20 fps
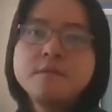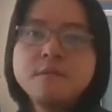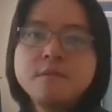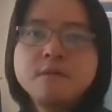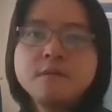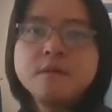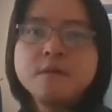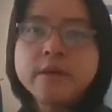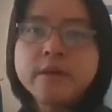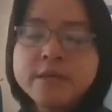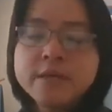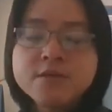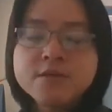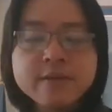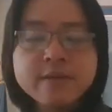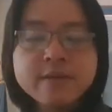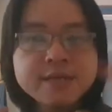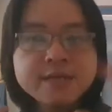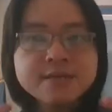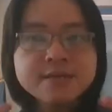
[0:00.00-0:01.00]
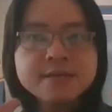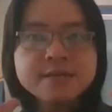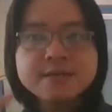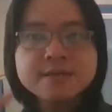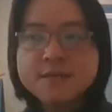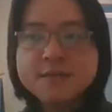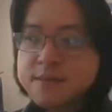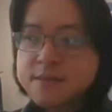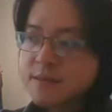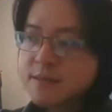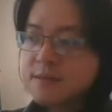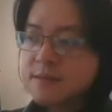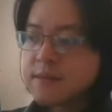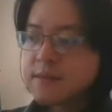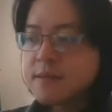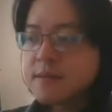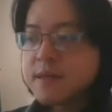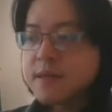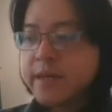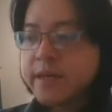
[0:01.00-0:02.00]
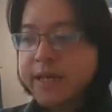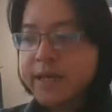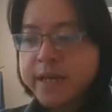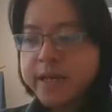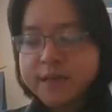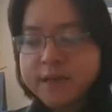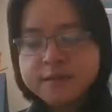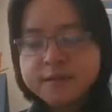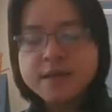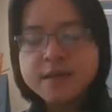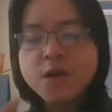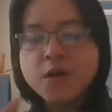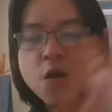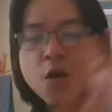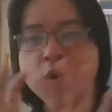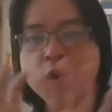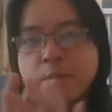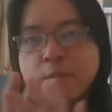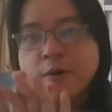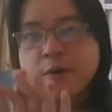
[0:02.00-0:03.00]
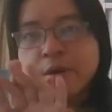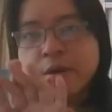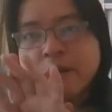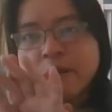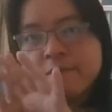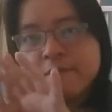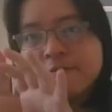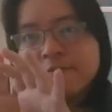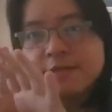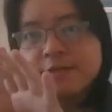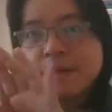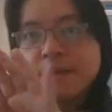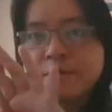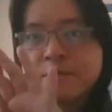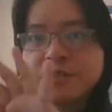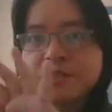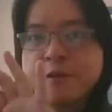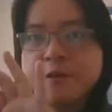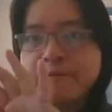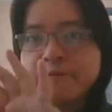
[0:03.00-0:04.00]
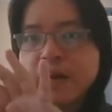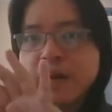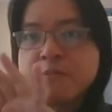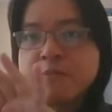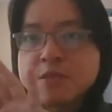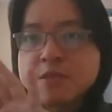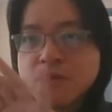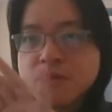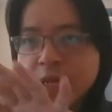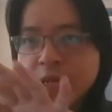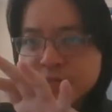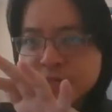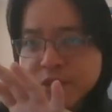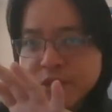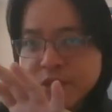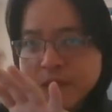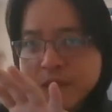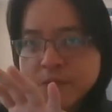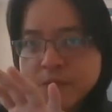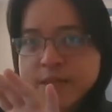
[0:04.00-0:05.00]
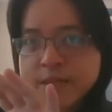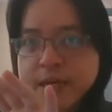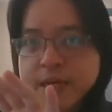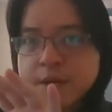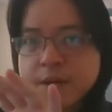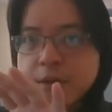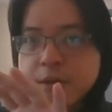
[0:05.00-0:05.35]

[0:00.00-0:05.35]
Okay, so this is the core point of separation of variables. So let's try to think about